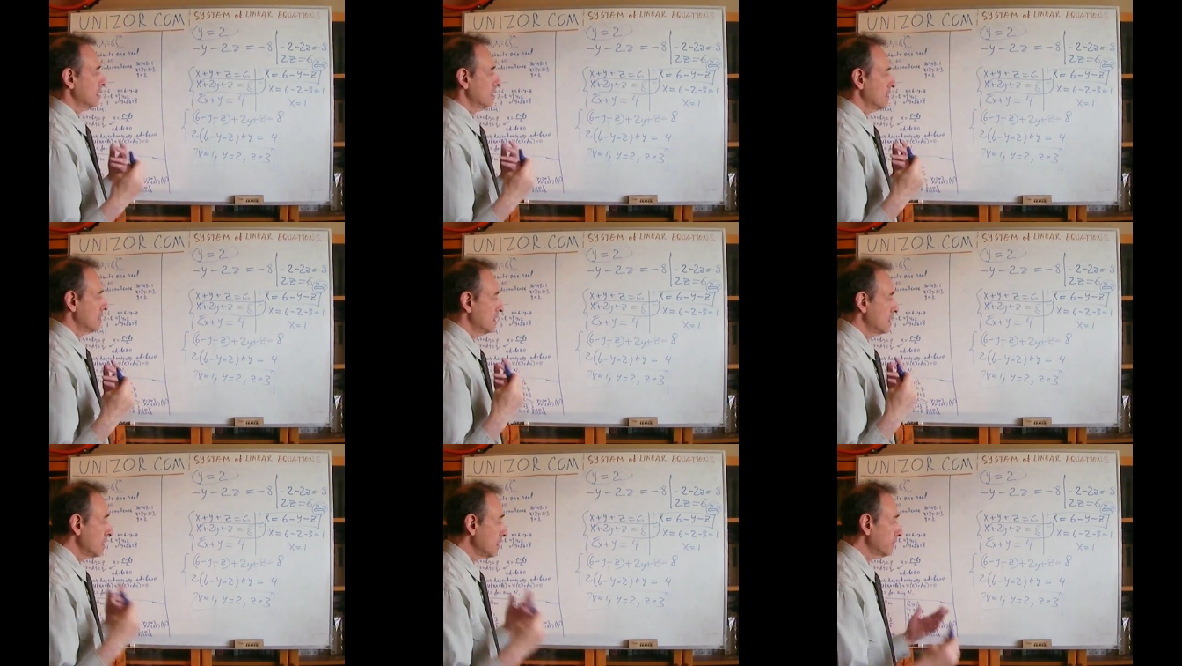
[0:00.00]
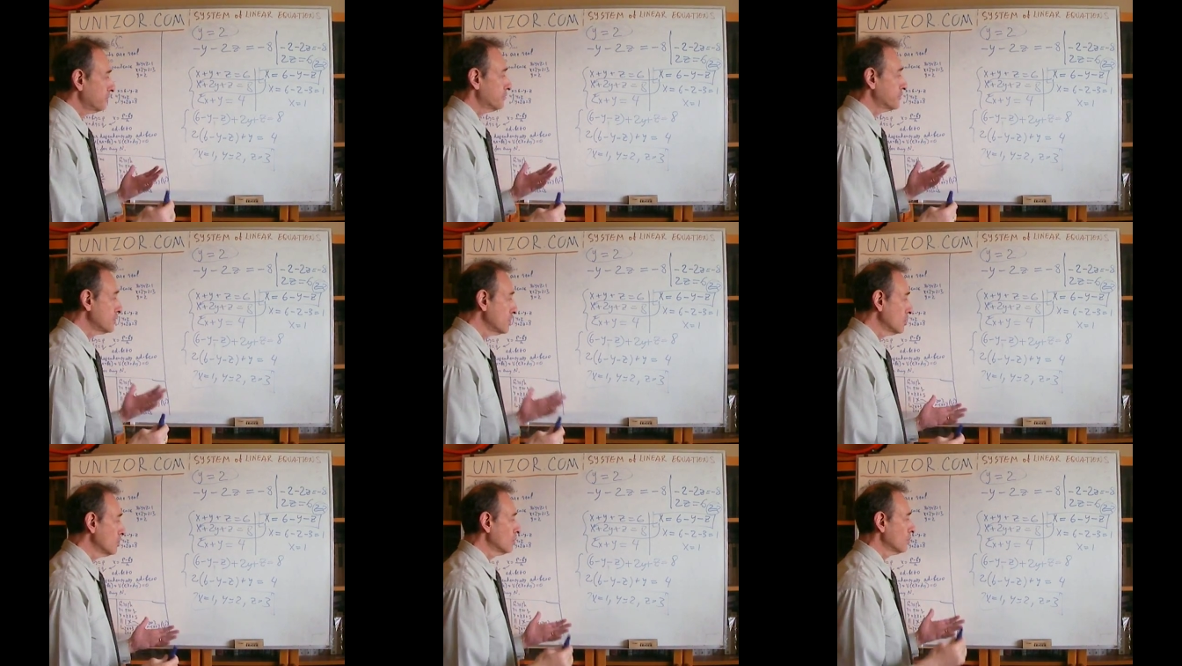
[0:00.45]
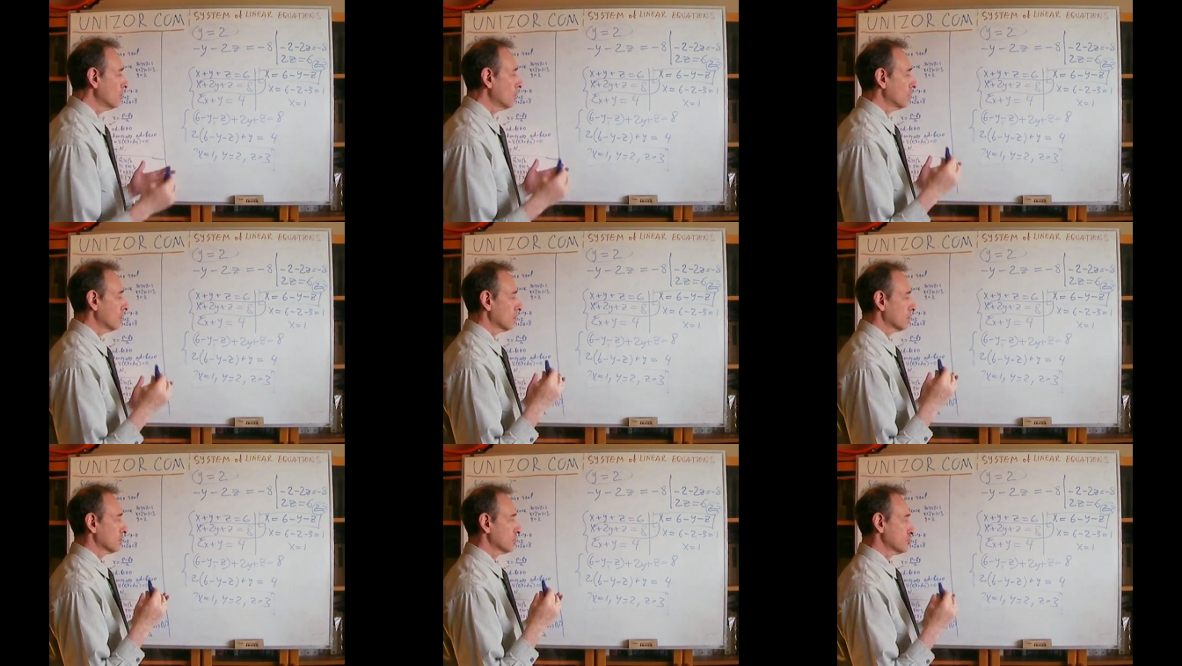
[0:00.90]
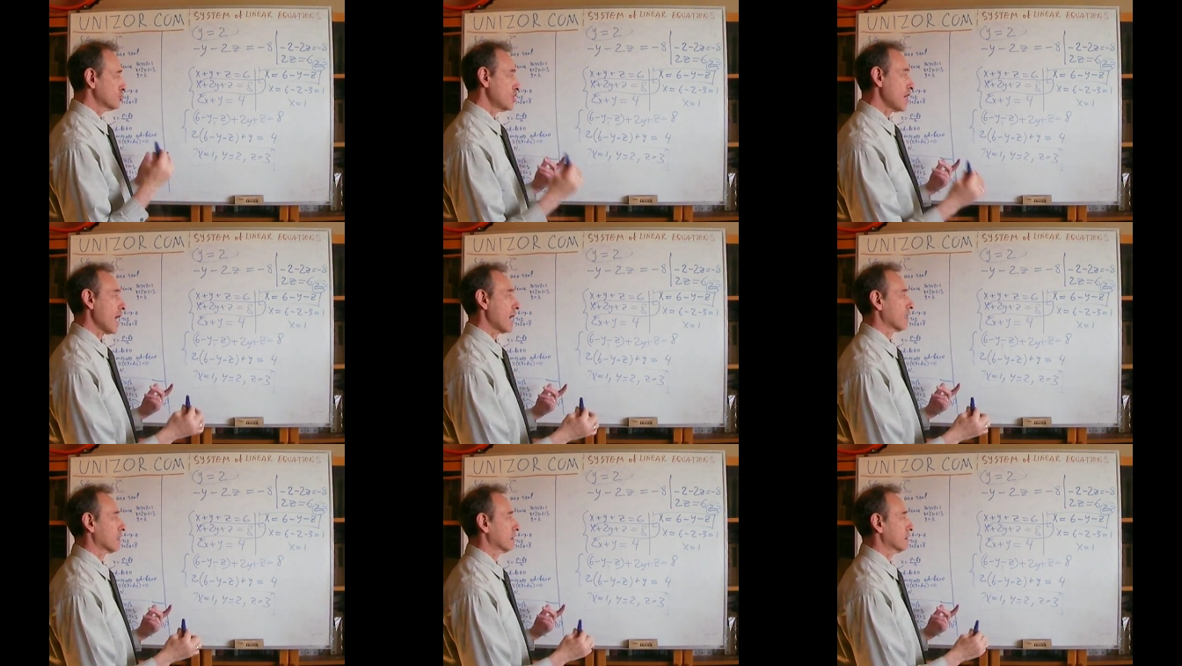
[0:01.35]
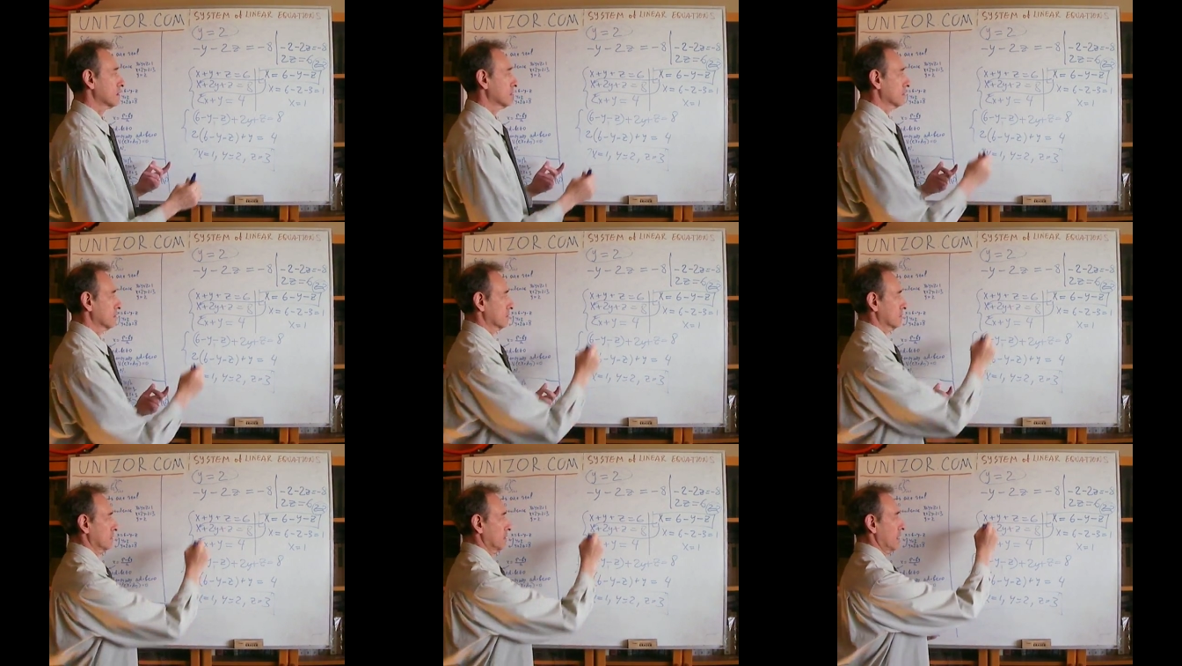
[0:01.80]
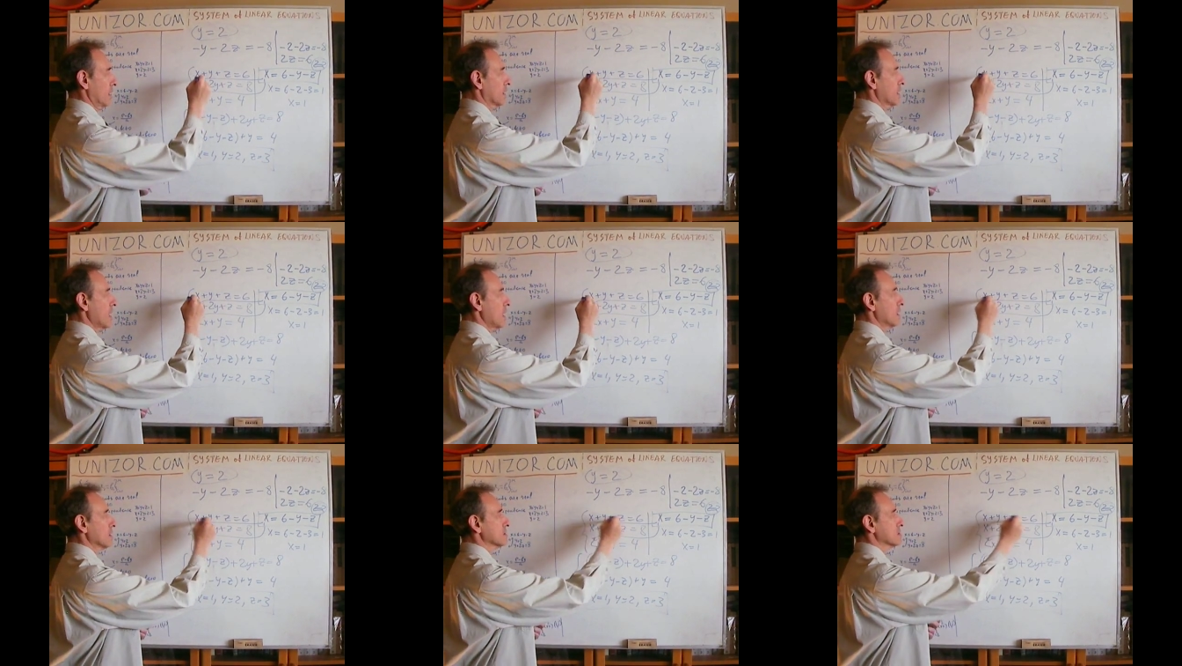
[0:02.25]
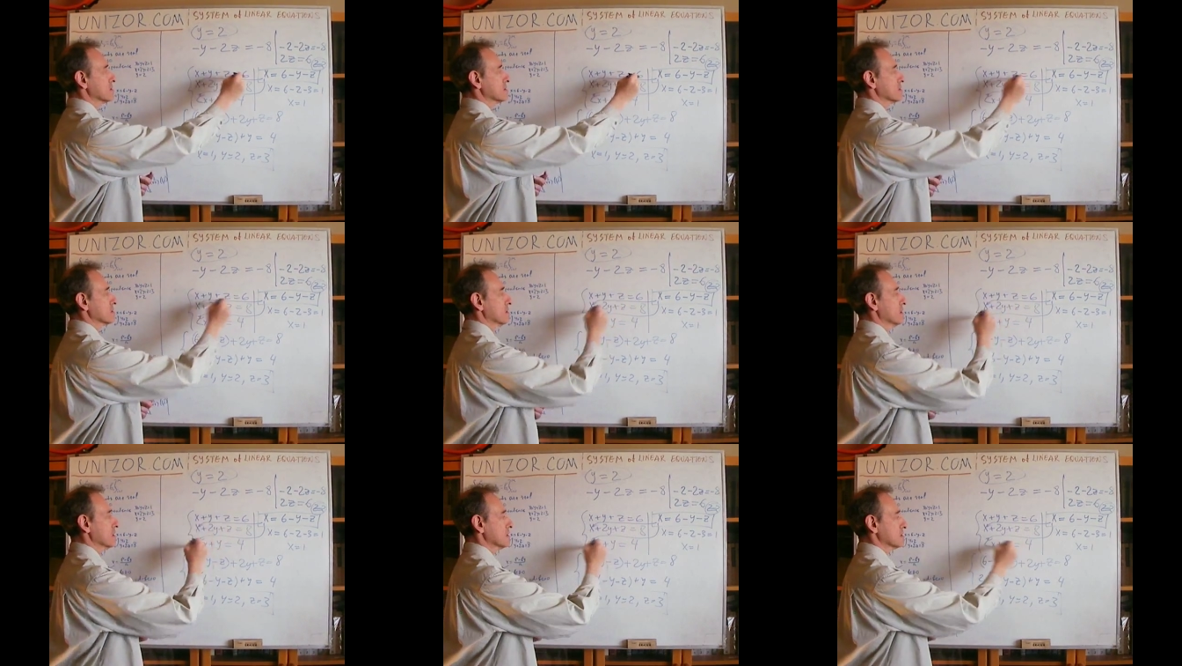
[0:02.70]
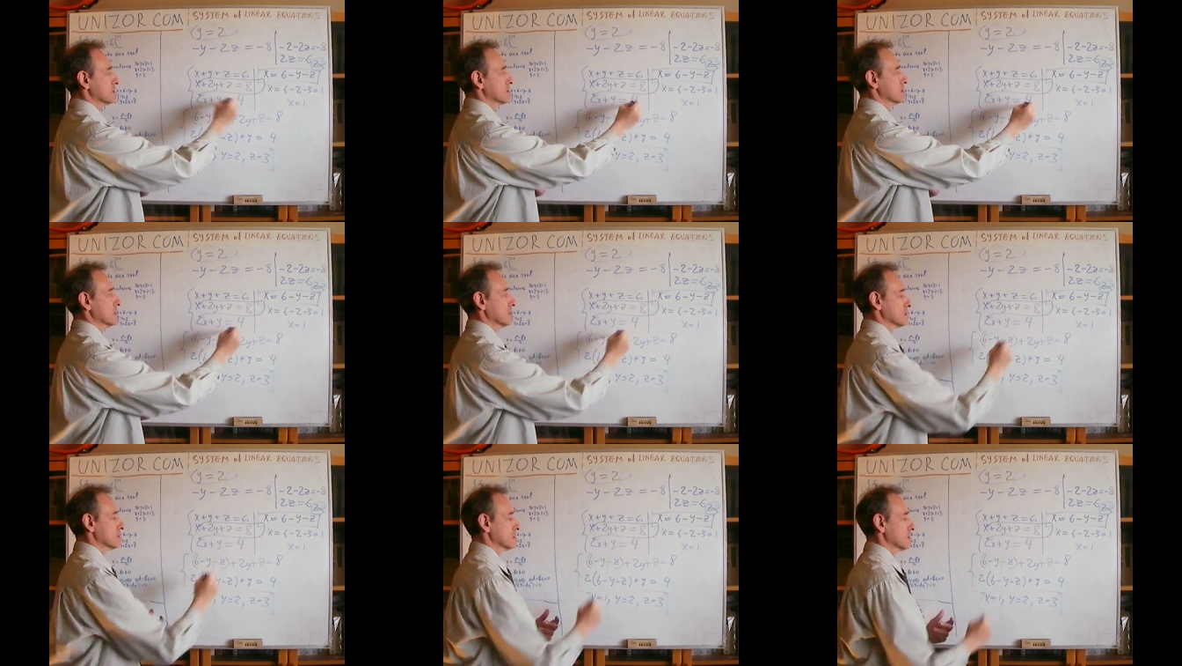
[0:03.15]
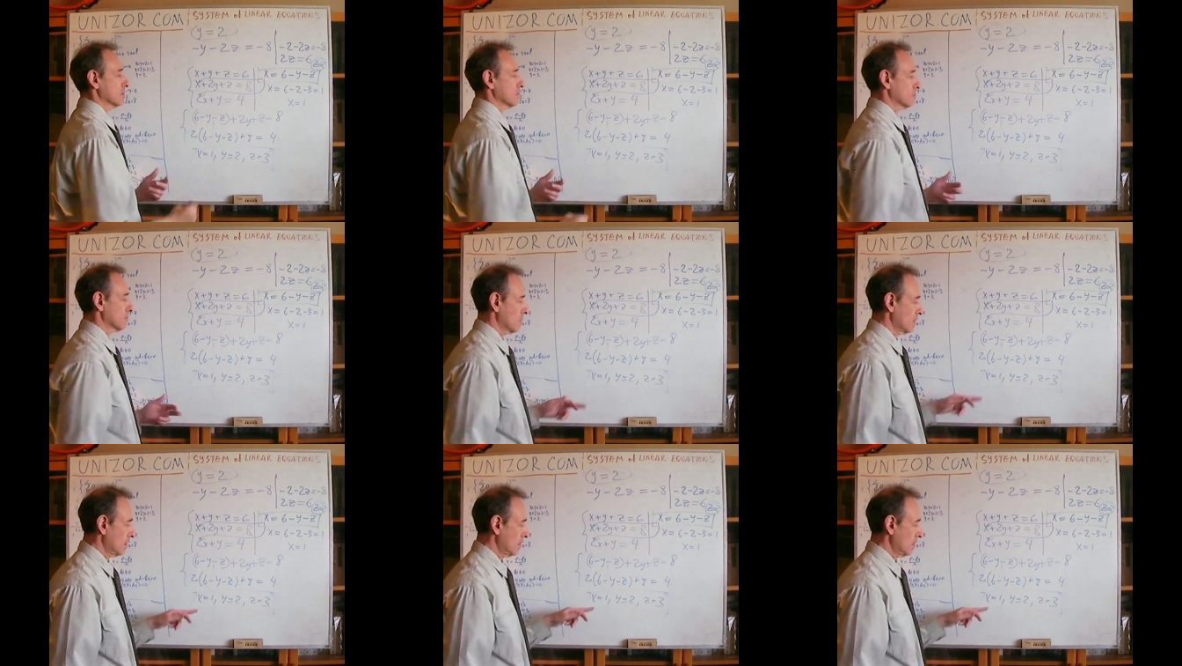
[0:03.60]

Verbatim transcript: if you check against this system